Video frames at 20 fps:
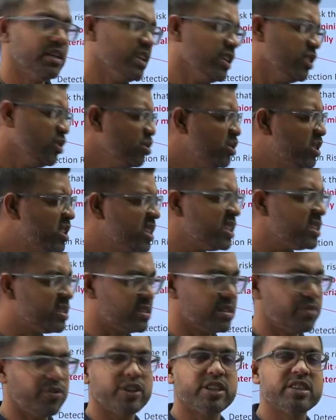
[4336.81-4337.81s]
You just
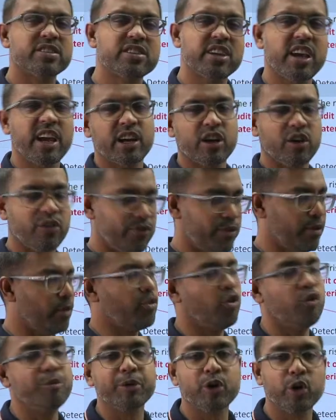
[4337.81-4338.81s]
for the sake of
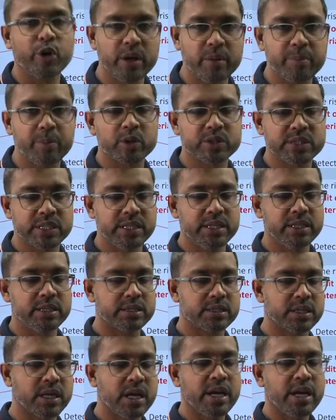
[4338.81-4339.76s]
performing audit procedures,